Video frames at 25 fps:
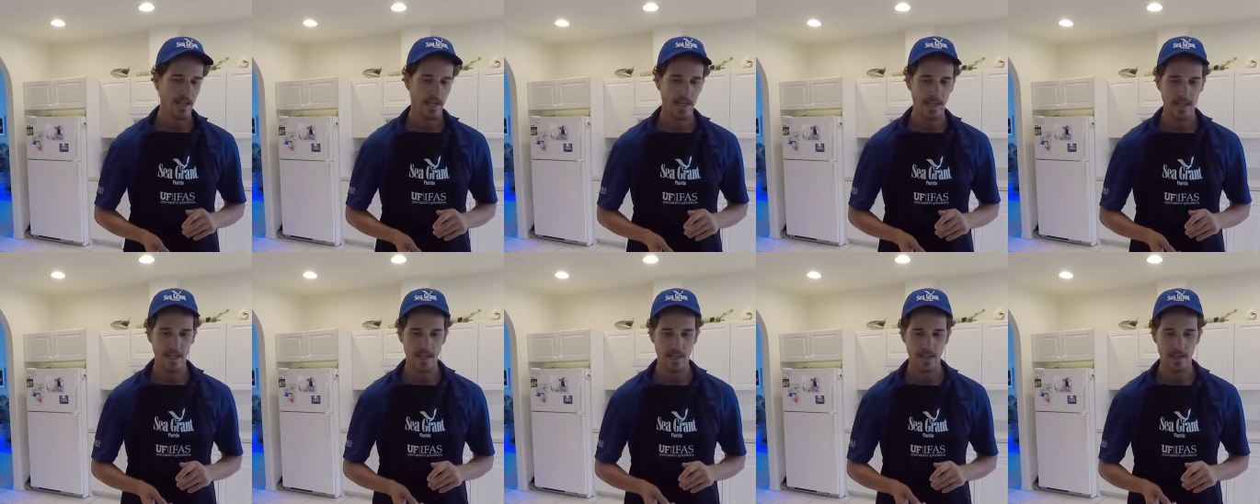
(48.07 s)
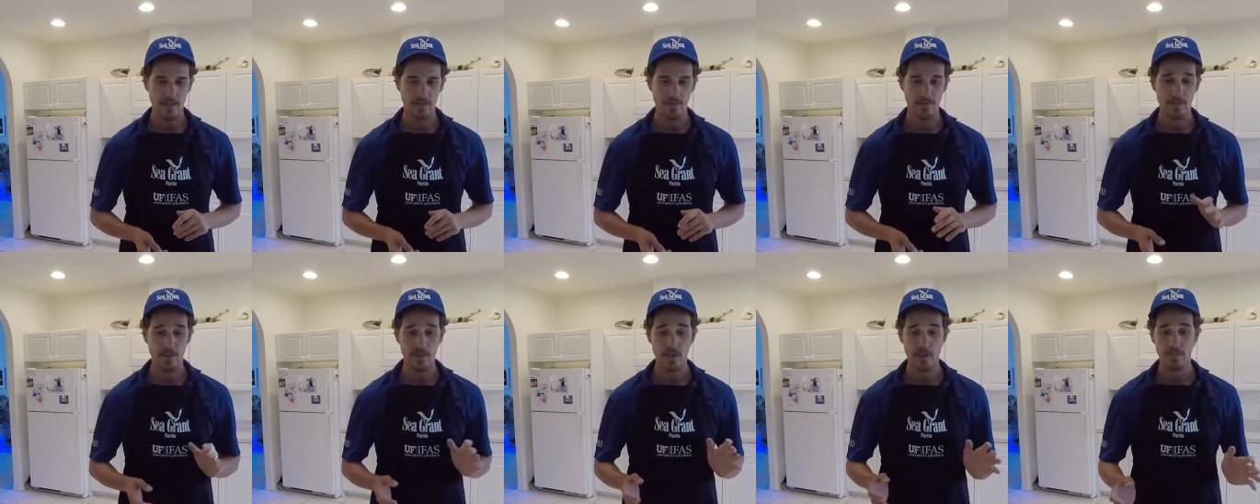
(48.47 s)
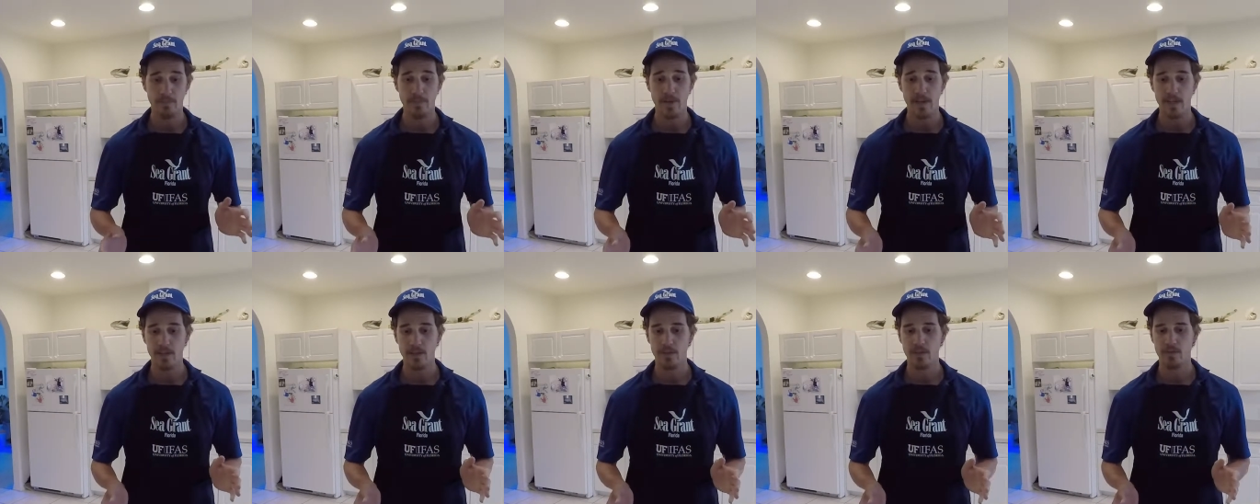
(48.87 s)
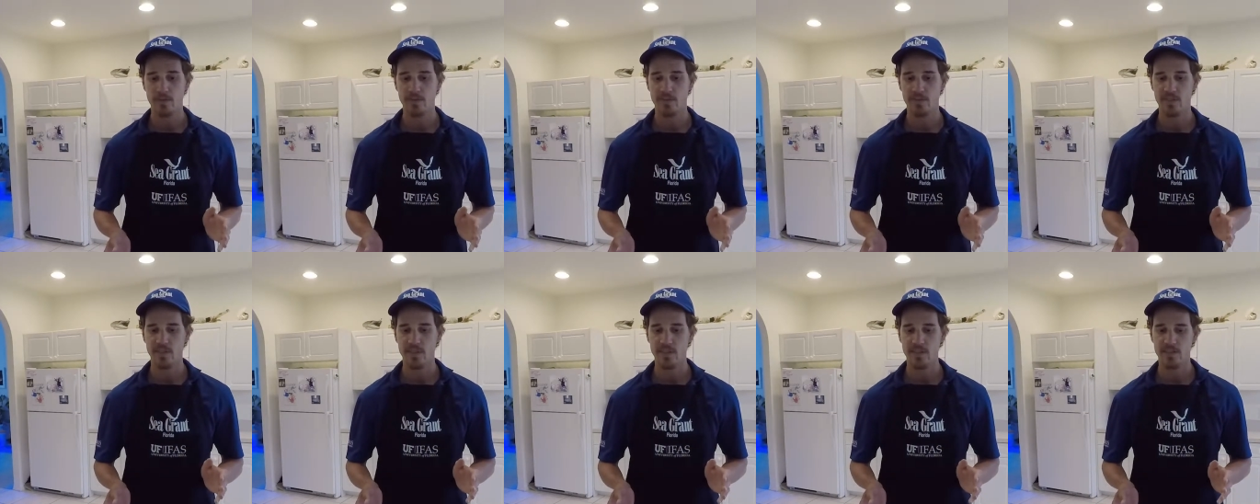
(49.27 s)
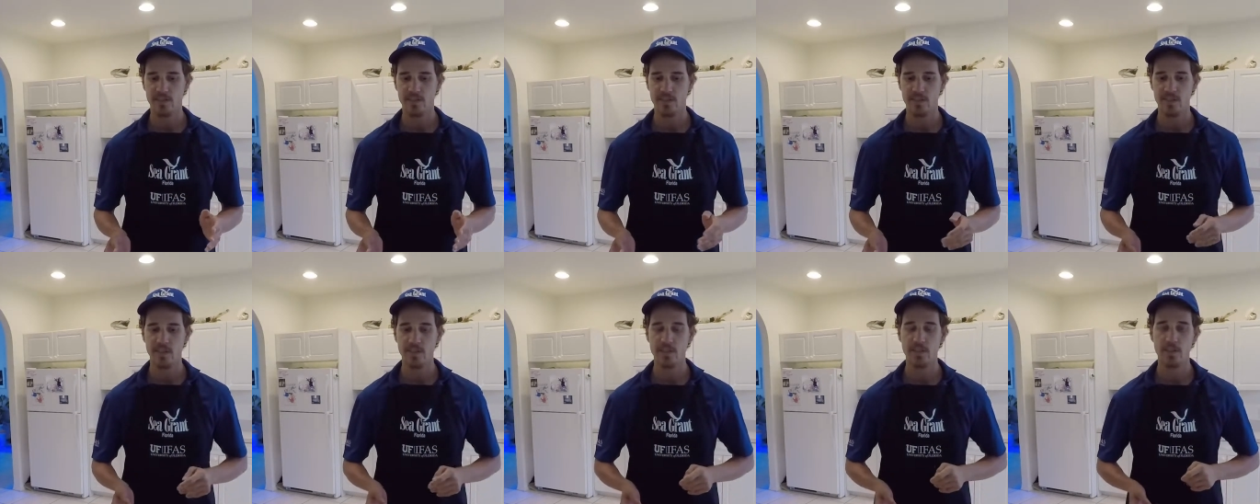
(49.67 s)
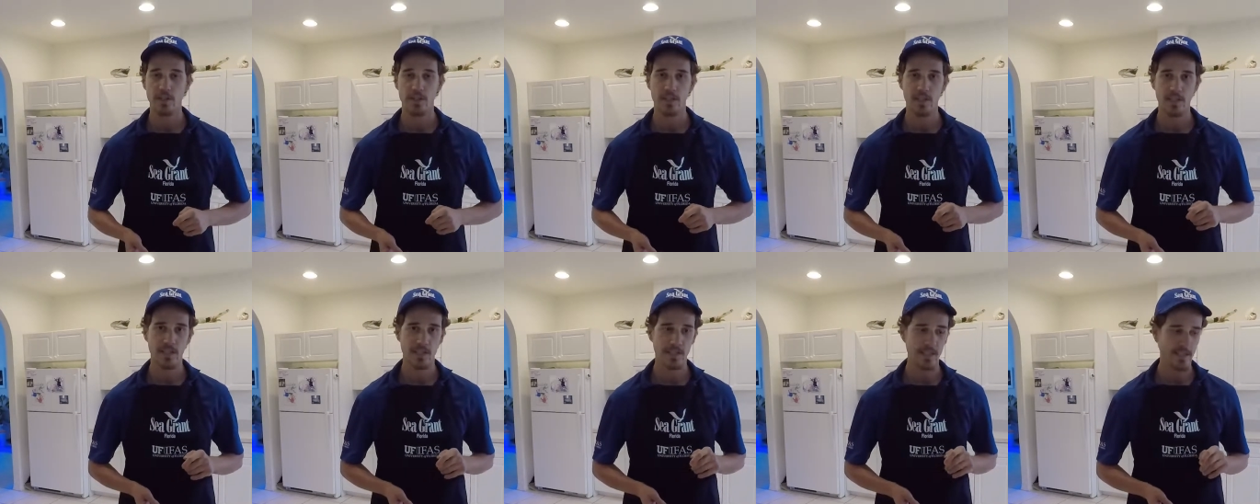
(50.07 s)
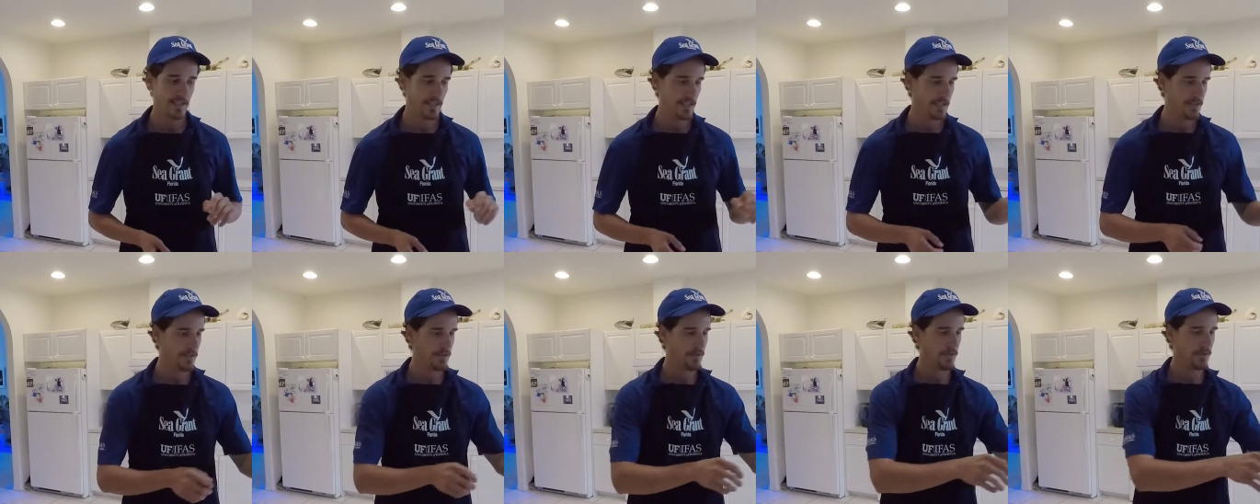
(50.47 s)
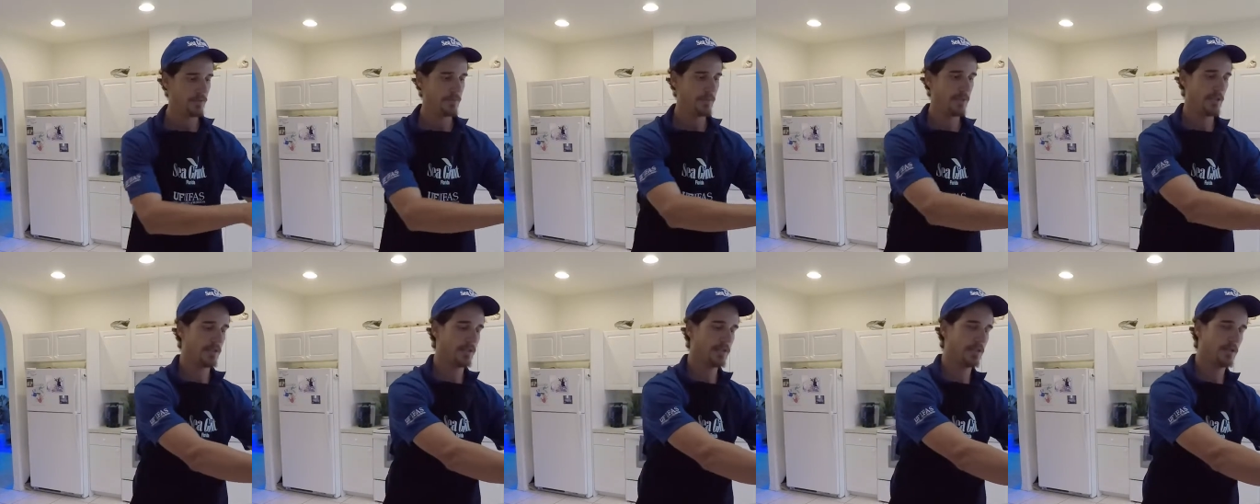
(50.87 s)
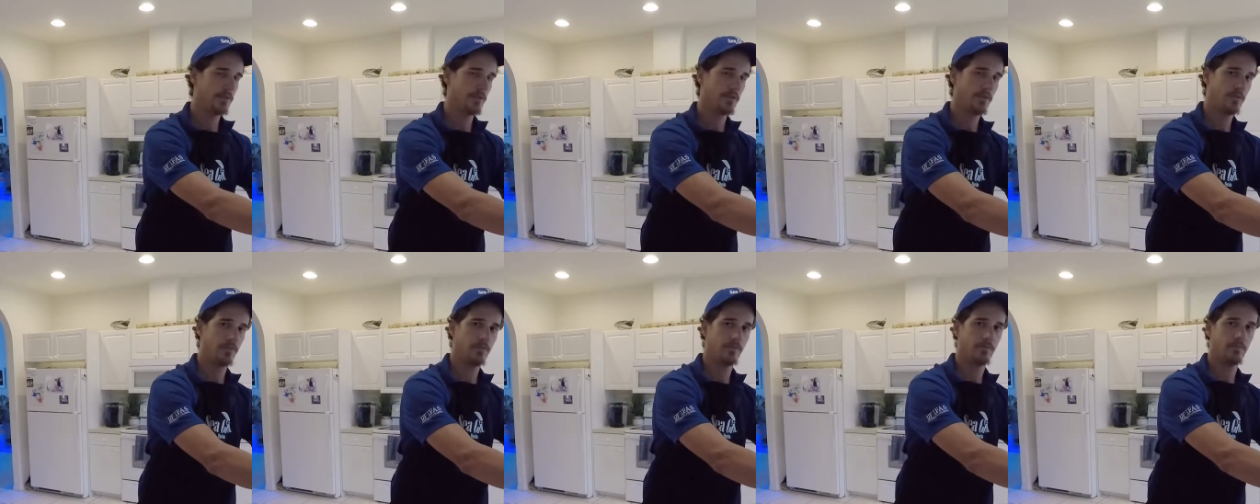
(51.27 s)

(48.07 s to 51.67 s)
For your mango salsa, you're going to need 2 mangoes,